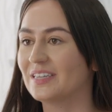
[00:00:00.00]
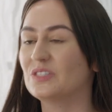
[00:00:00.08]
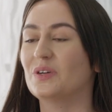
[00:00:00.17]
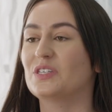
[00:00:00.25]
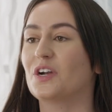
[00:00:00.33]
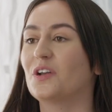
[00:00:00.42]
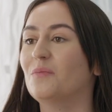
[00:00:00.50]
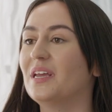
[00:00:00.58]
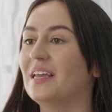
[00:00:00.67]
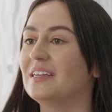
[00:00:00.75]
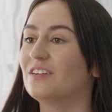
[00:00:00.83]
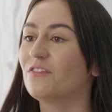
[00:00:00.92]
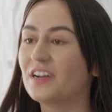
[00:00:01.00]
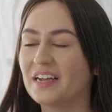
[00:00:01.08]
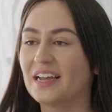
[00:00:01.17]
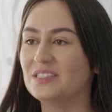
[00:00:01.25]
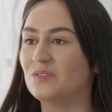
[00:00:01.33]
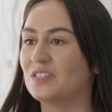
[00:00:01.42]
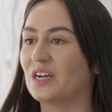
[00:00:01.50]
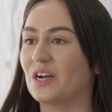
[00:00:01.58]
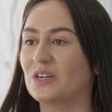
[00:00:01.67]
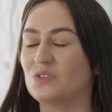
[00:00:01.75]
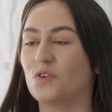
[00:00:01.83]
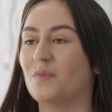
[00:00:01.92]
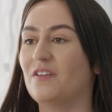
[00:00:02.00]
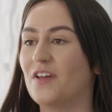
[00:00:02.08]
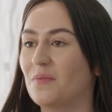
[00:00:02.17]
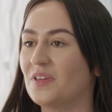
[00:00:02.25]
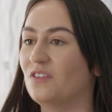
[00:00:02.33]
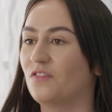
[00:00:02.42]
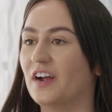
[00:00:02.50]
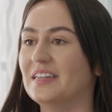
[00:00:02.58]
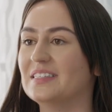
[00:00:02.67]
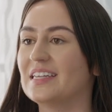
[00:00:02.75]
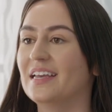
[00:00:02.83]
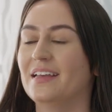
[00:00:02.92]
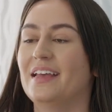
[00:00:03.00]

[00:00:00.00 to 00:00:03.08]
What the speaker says: so I started making different kinds of stickers for my family and friends,